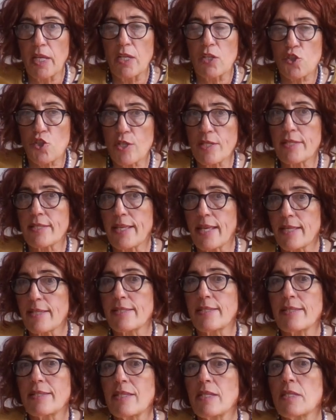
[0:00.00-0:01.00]
just as
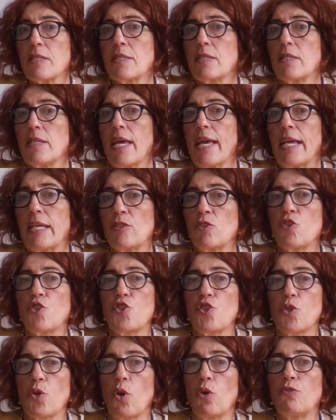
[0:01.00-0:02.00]
it is the
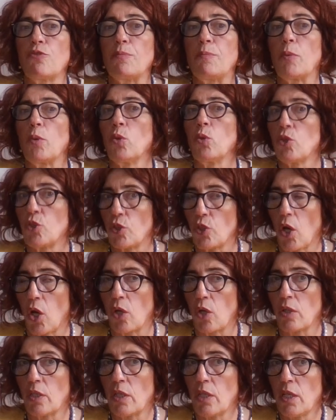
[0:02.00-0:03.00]
energy of
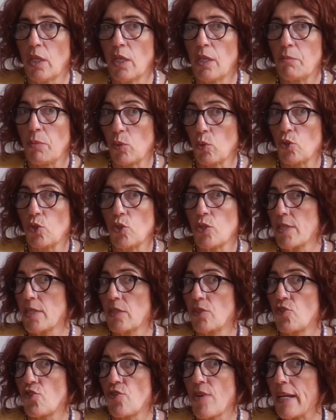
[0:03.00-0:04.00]
Pluto. Pluto is
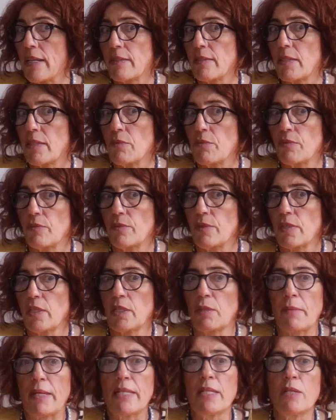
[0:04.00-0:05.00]
attractive
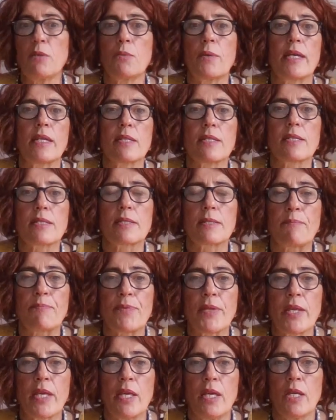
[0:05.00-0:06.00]
in many ways.
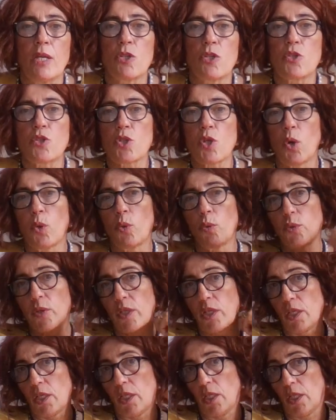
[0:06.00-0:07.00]
So
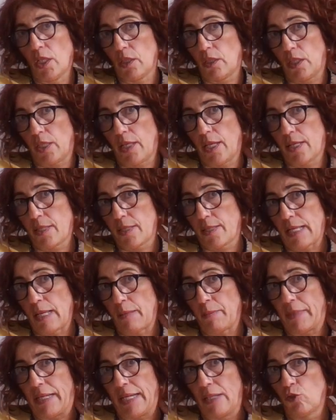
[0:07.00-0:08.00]
it has
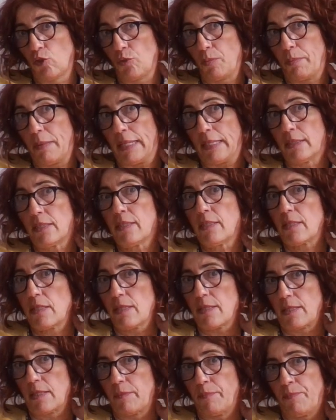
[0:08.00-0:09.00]
some kind of
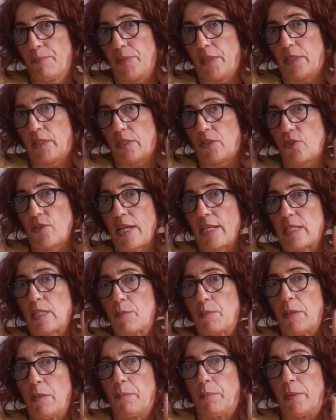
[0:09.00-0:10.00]
magnetism that attracts
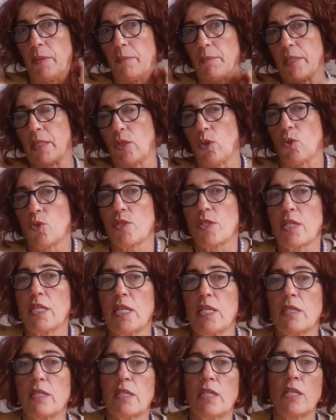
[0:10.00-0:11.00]
people because
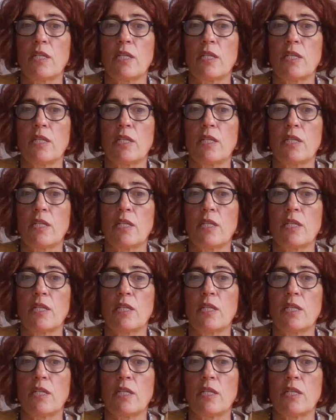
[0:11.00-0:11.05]
it